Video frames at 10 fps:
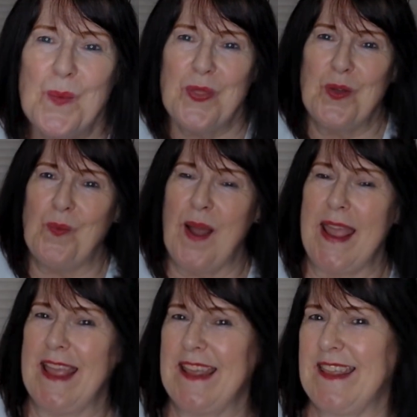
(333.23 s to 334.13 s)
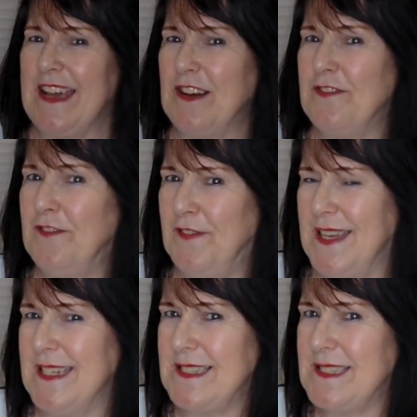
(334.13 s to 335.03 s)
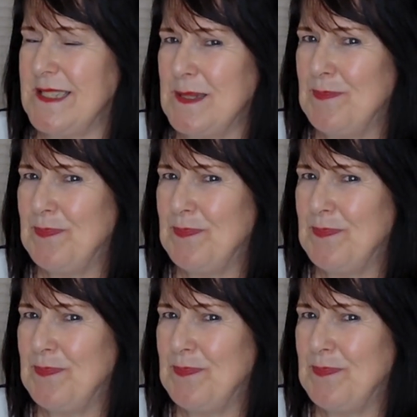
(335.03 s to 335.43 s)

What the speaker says: with the way that fits.